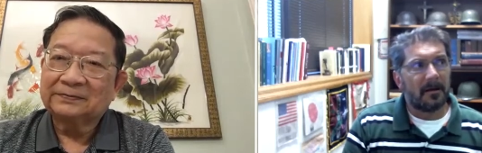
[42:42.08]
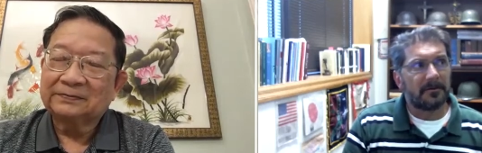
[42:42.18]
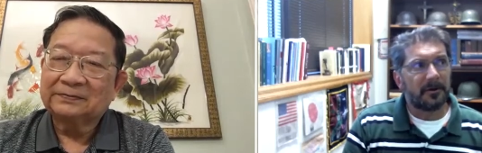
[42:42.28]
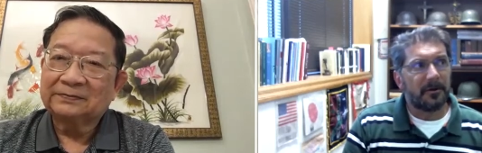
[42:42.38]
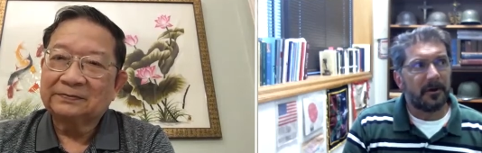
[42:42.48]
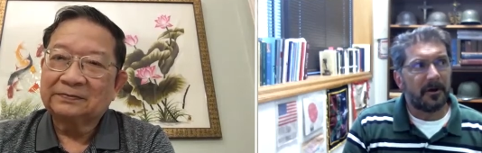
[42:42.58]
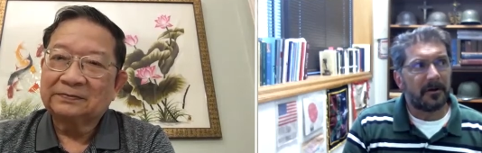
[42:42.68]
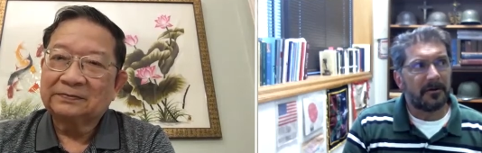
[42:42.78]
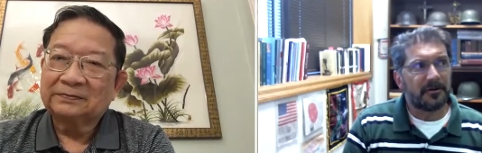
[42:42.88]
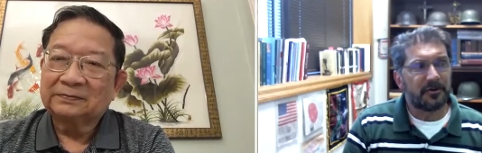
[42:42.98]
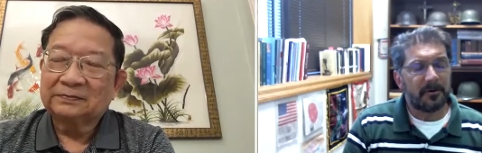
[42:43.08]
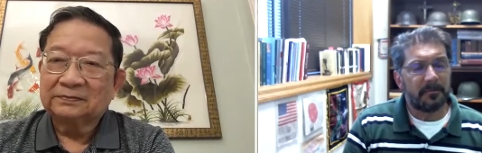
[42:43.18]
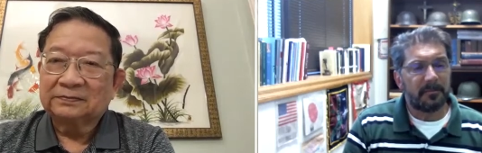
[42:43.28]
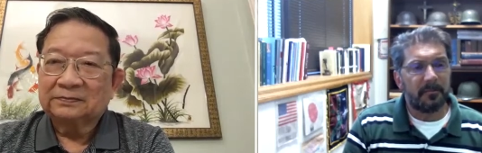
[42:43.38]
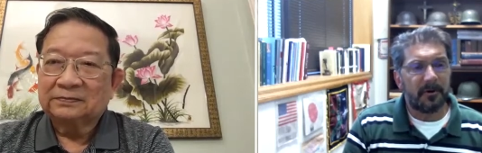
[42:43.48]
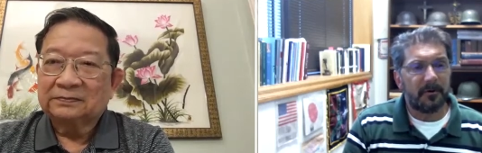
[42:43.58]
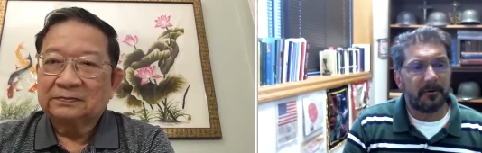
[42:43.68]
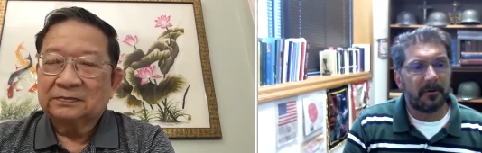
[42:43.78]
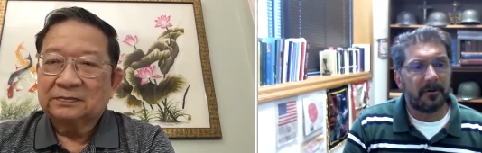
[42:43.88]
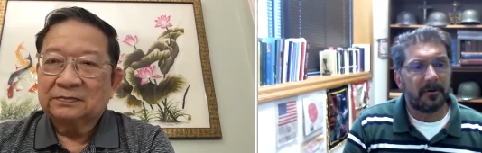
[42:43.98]
Speaker 1: And so you got on a shrimp
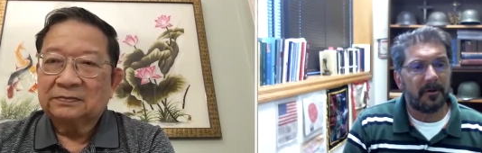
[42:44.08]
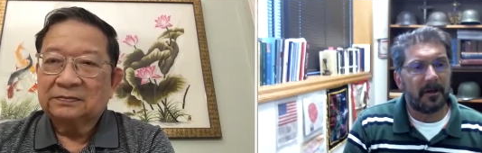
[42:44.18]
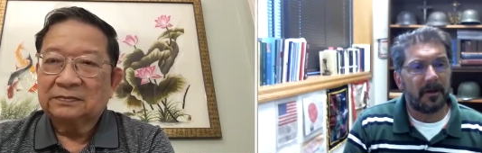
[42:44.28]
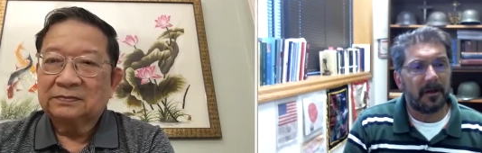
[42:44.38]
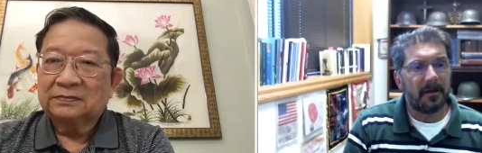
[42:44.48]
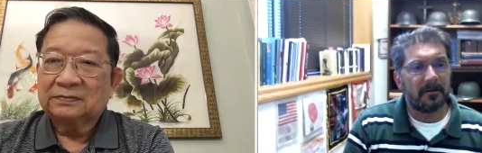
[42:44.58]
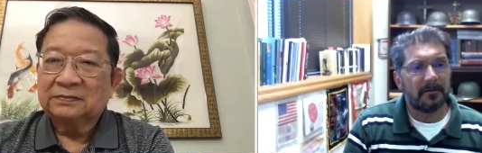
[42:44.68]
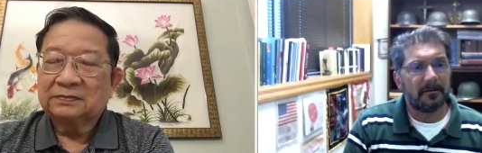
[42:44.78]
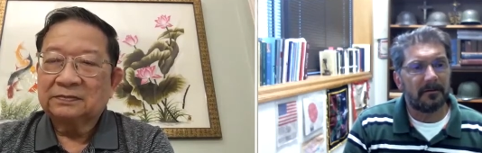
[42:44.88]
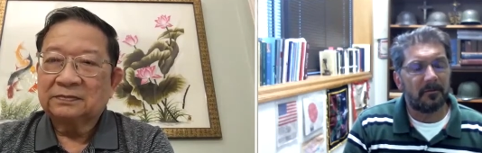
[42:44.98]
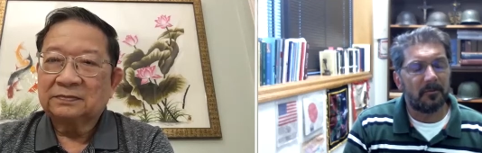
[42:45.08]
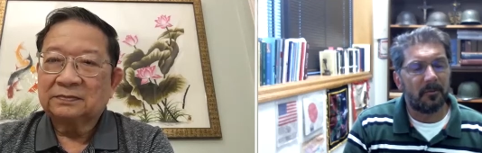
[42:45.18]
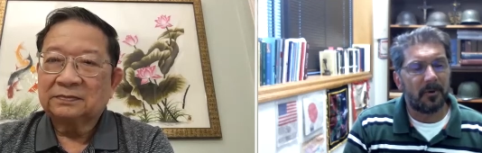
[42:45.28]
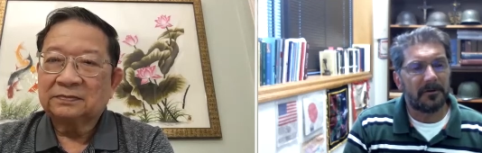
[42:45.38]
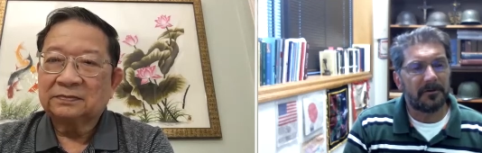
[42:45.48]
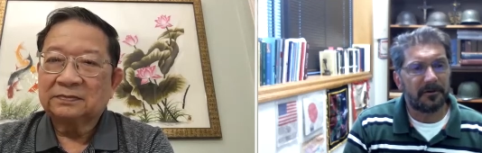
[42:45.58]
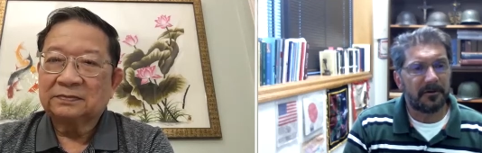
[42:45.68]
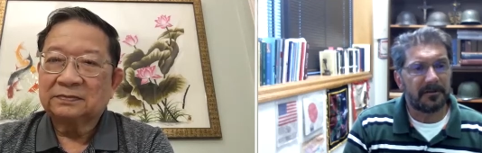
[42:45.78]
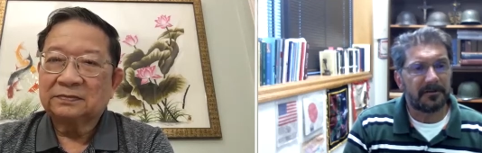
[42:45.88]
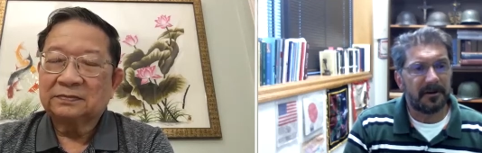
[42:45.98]
boat and what is your
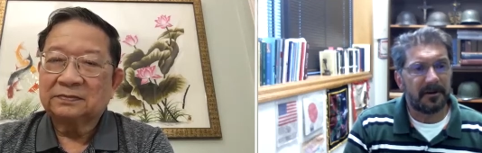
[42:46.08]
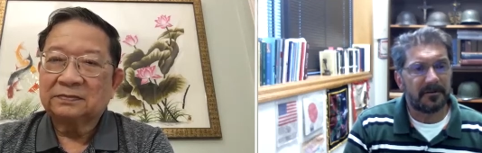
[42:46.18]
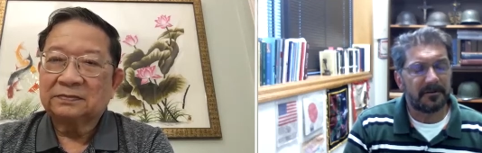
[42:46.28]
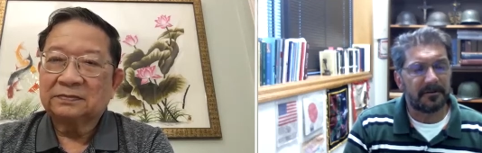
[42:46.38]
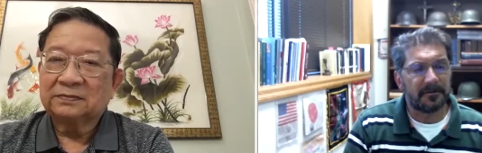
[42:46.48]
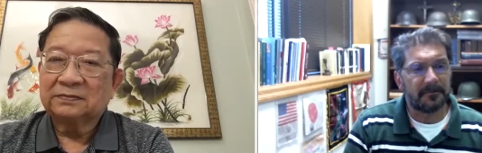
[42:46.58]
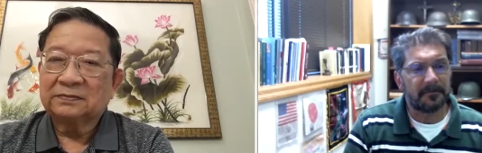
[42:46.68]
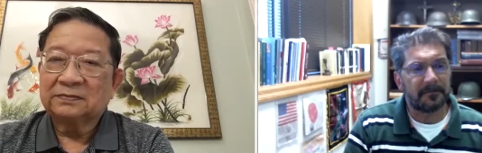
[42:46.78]
destination?